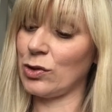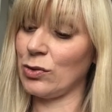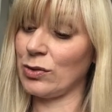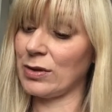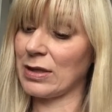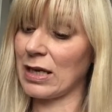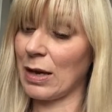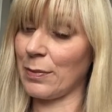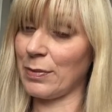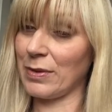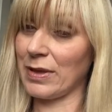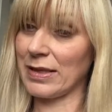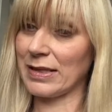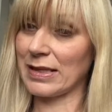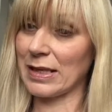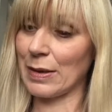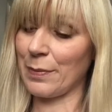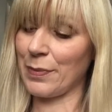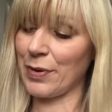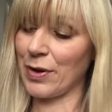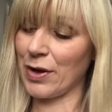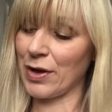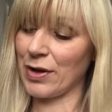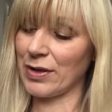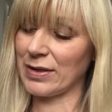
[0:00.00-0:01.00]
tablets
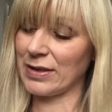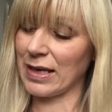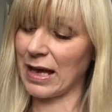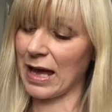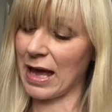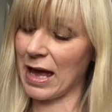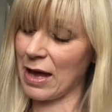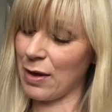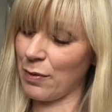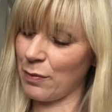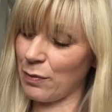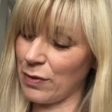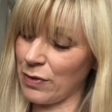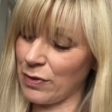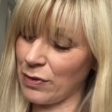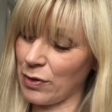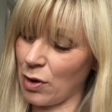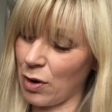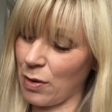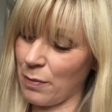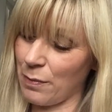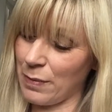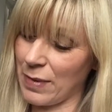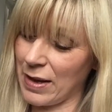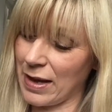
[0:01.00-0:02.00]
per day with
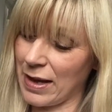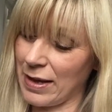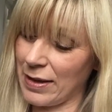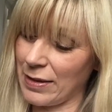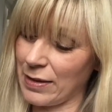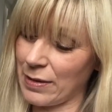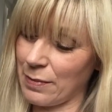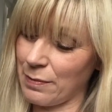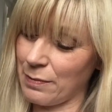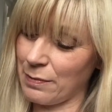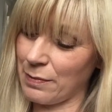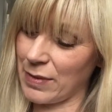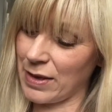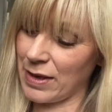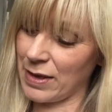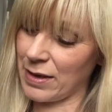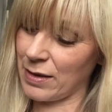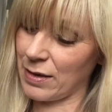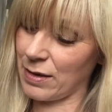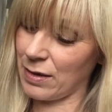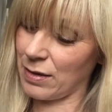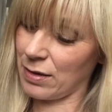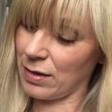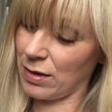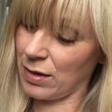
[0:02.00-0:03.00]
your main
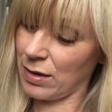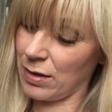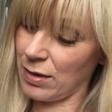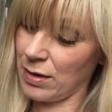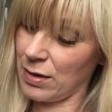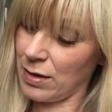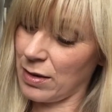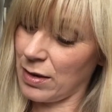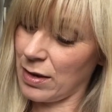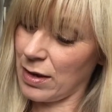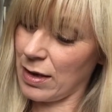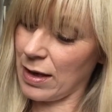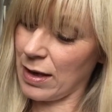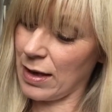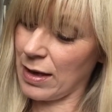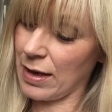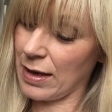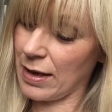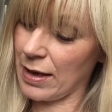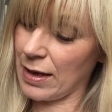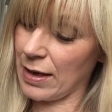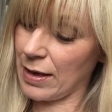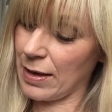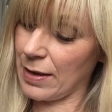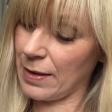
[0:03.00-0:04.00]
meal.
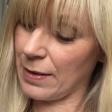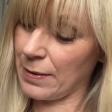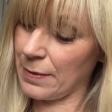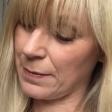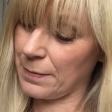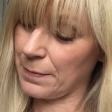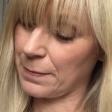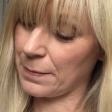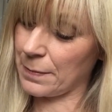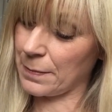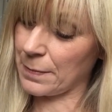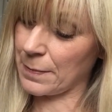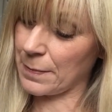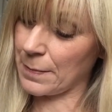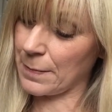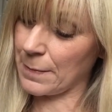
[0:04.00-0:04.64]
Should